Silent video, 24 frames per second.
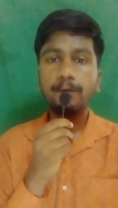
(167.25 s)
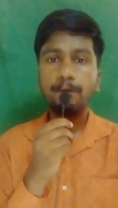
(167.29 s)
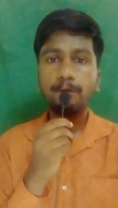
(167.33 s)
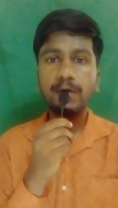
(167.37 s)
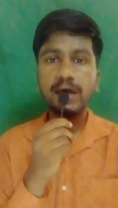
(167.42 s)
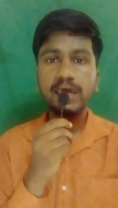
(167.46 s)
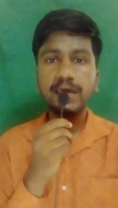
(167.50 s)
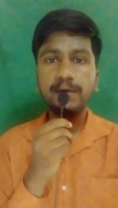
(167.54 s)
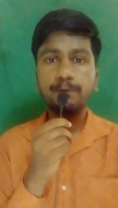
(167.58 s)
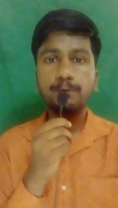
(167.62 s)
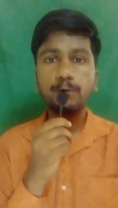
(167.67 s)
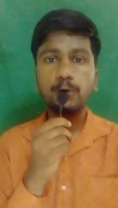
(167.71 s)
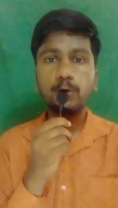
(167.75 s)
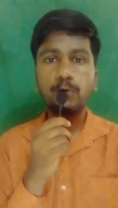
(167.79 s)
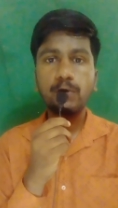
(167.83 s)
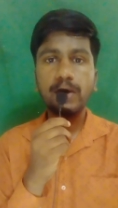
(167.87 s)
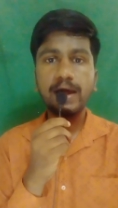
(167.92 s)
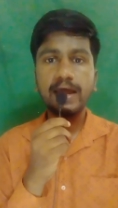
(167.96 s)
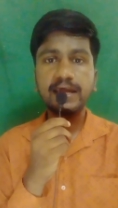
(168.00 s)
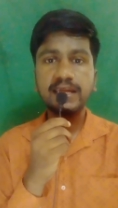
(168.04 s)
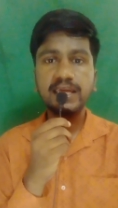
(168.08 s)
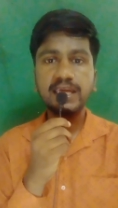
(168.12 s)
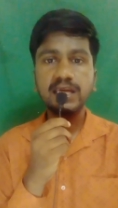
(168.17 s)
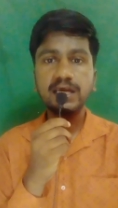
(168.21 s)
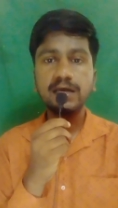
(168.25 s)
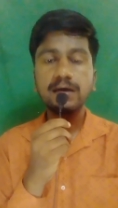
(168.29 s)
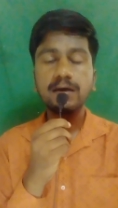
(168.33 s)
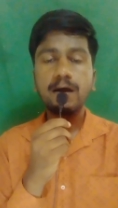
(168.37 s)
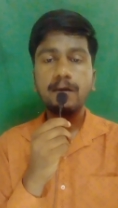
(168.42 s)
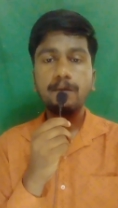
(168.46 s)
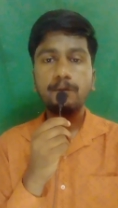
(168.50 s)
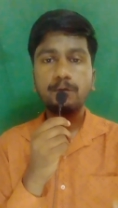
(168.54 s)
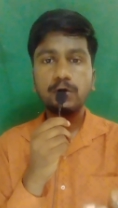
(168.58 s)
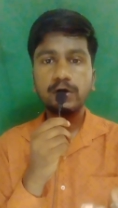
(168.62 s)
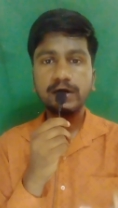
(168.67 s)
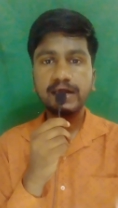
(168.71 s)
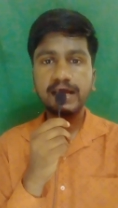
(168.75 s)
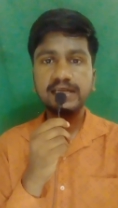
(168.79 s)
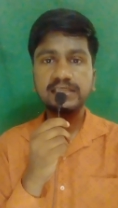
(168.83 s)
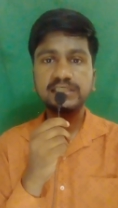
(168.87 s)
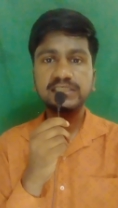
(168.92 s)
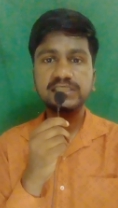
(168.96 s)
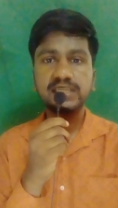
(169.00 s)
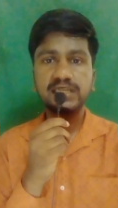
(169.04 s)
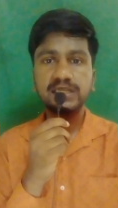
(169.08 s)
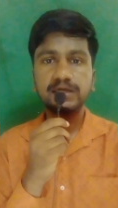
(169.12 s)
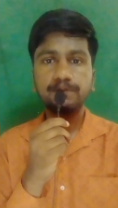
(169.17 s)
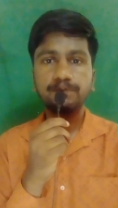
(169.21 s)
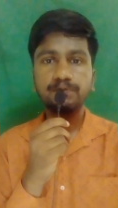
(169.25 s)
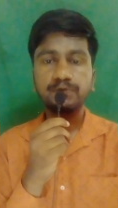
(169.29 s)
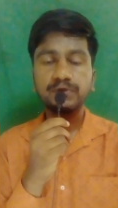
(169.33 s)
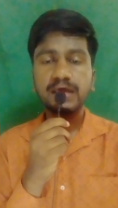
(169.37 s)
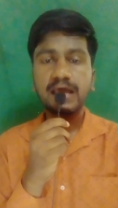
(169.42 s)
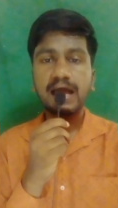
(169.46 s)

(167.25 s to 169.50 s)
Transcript: by providing protection